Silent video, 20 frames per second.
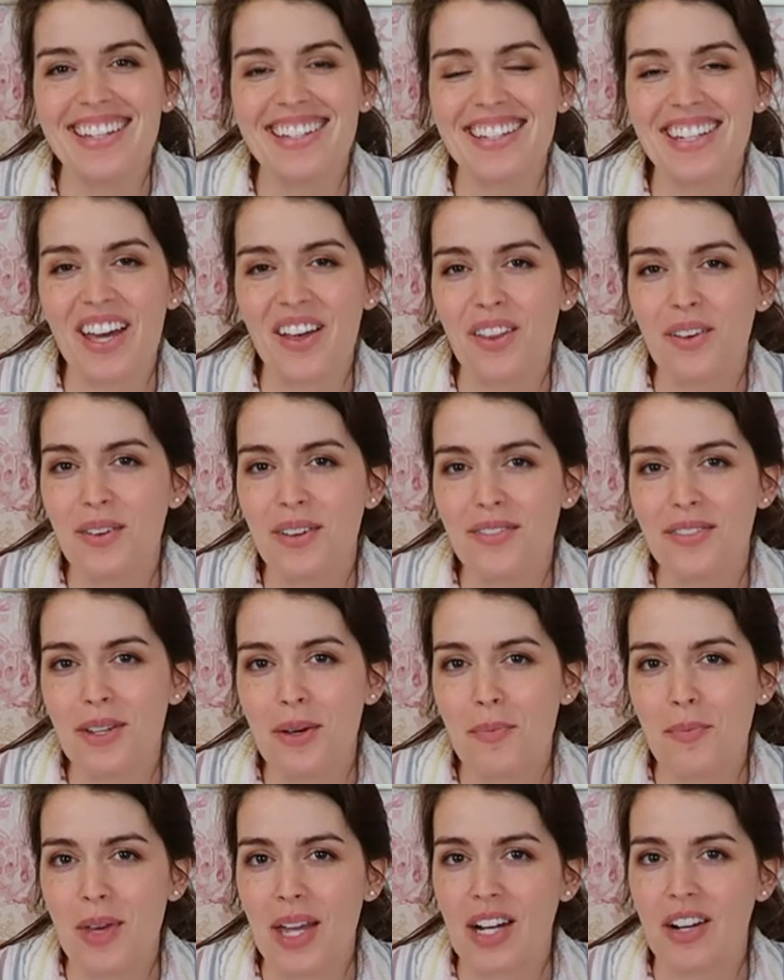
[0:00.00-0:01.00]
Now that we've
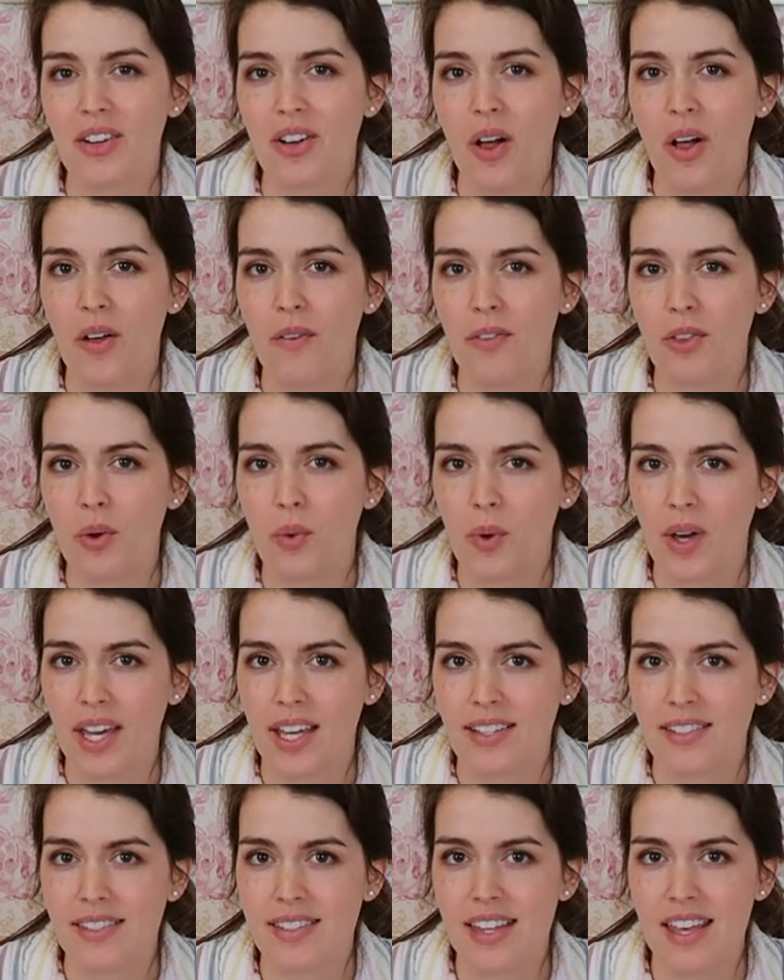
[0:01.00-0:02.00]
compared all of the
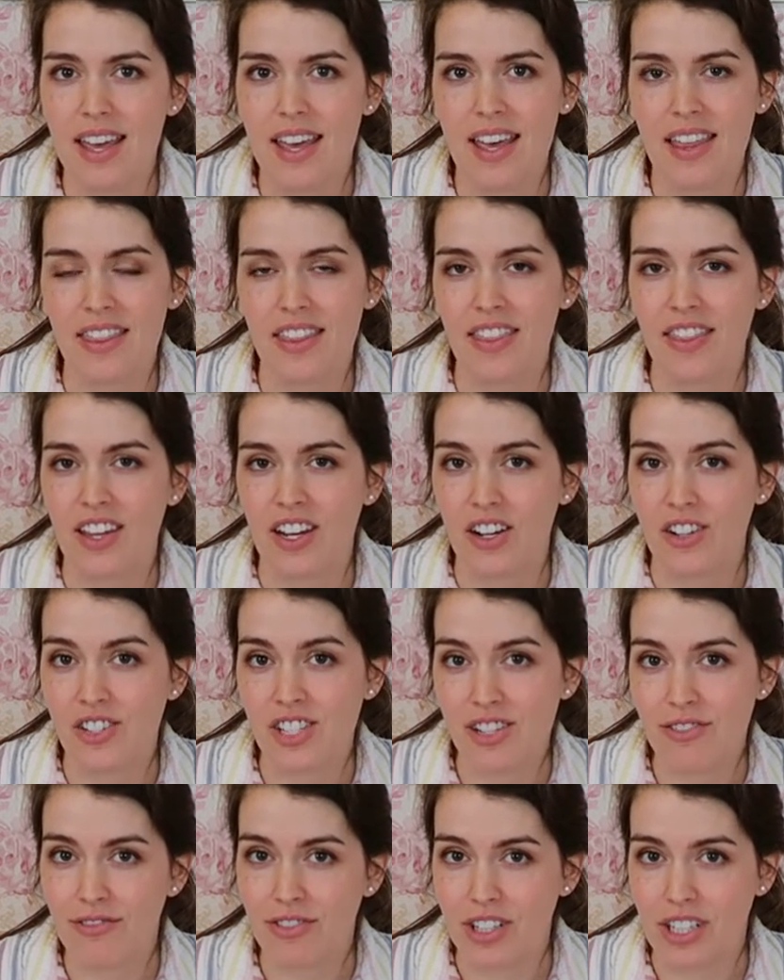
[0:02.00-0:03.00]
ways that they are
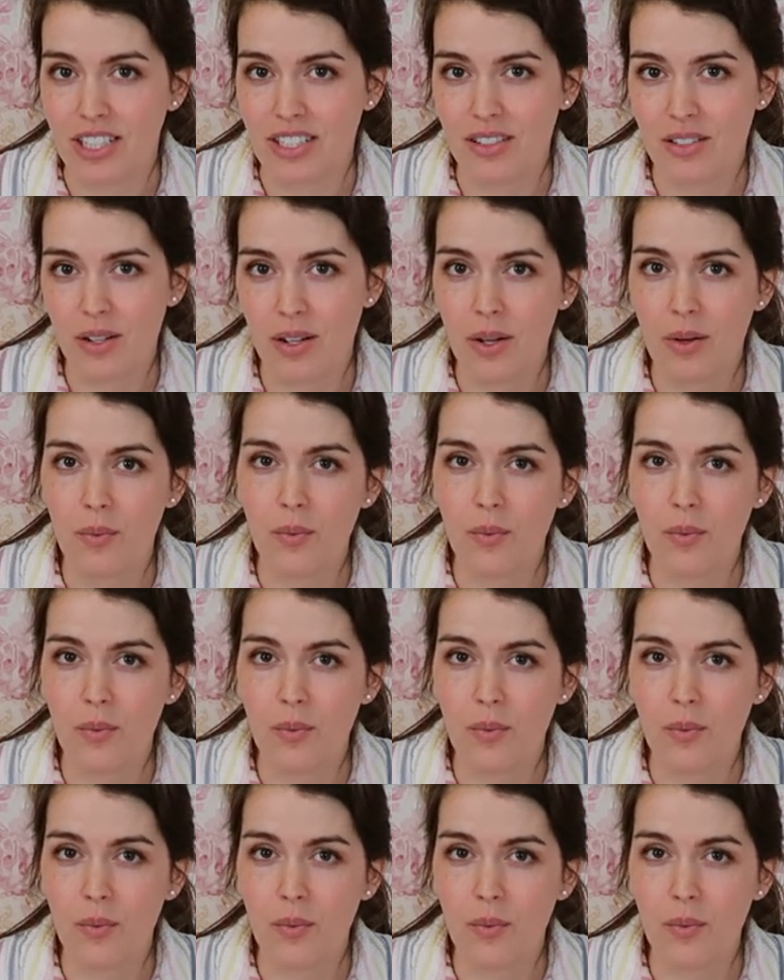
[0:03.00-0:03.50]
different,